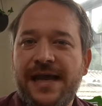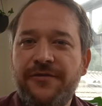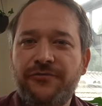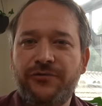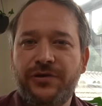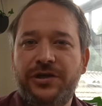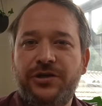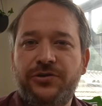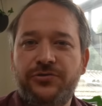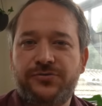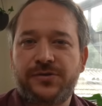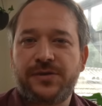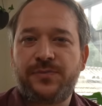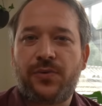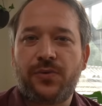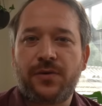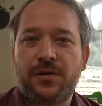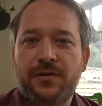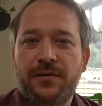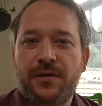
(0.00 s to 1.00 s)
every news
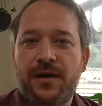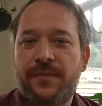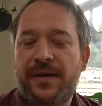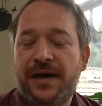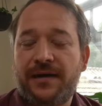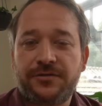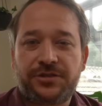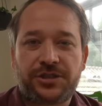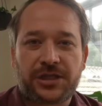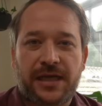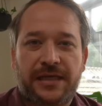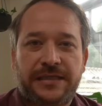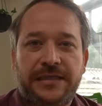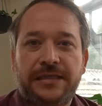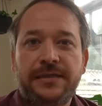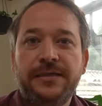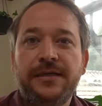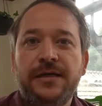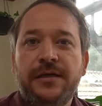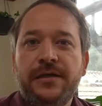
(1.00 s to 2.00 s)
report about
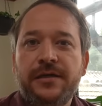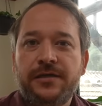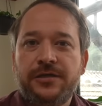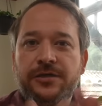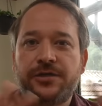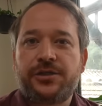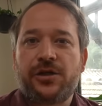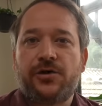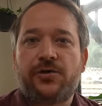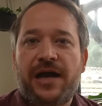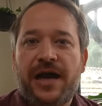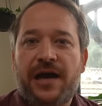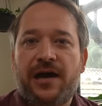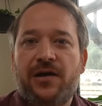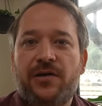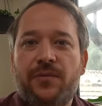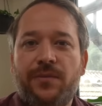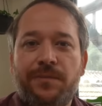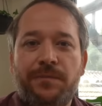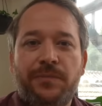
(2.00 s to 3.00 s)
China showed
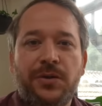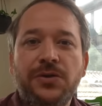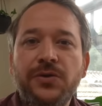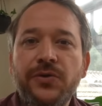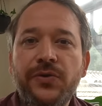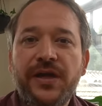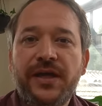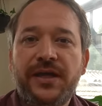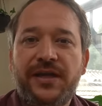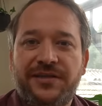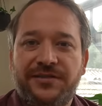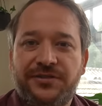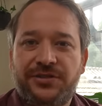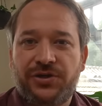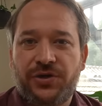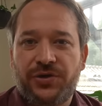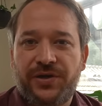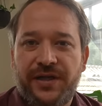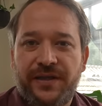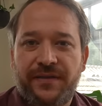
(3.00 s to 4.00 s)
how polluted and
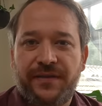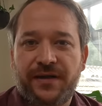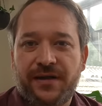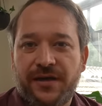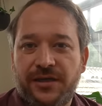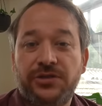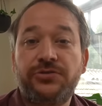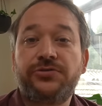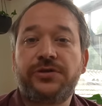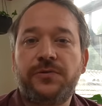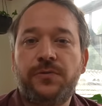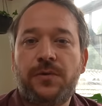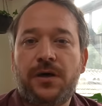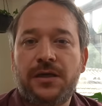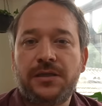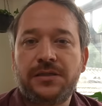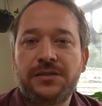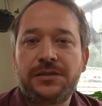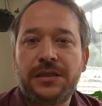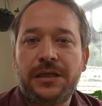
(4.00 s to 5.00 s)
dirty the country
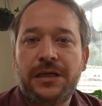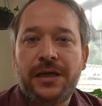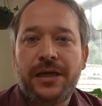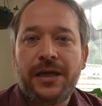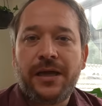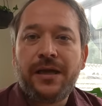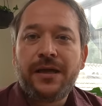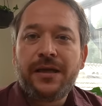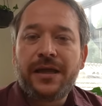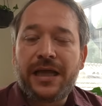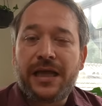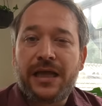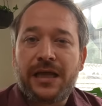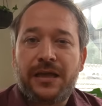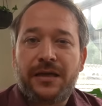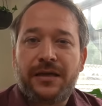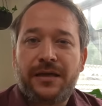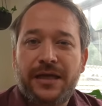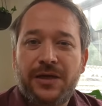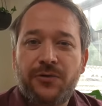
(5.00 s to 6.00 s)
was.
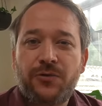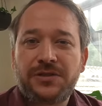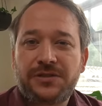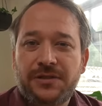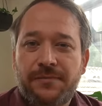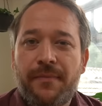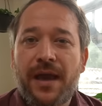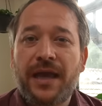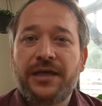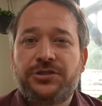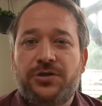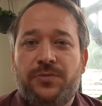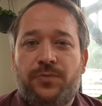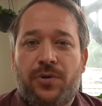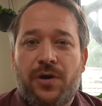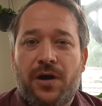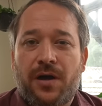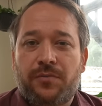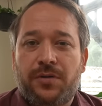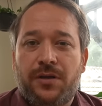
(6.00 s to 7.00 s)
And it was a major
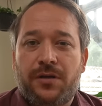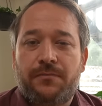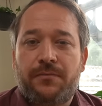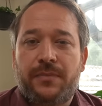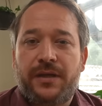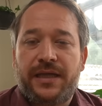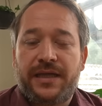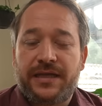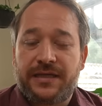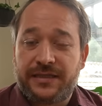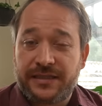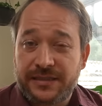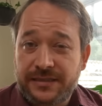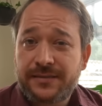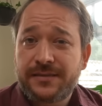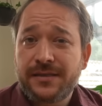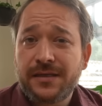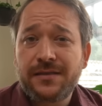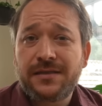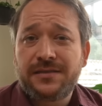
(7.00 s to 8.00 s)
problem, and it
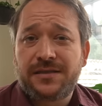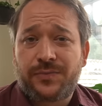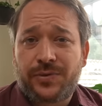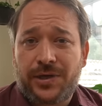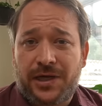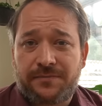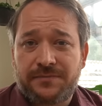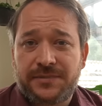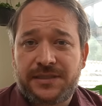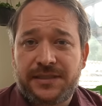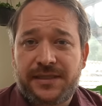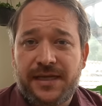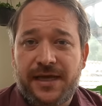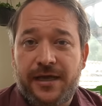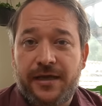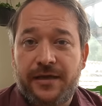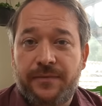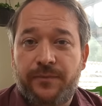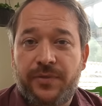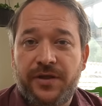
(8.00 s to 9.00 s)
still is a problem
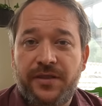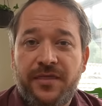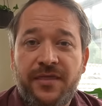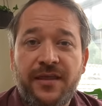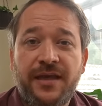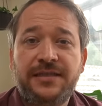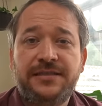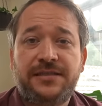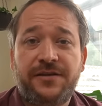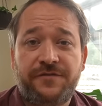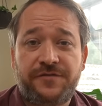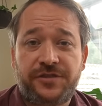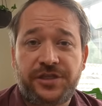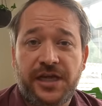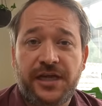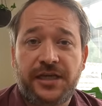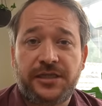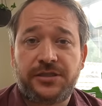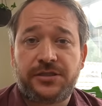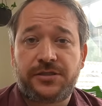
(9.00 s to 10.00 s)
today, but things have
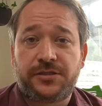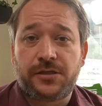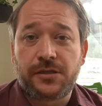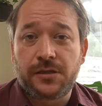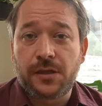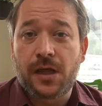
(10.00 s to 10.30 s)
changed a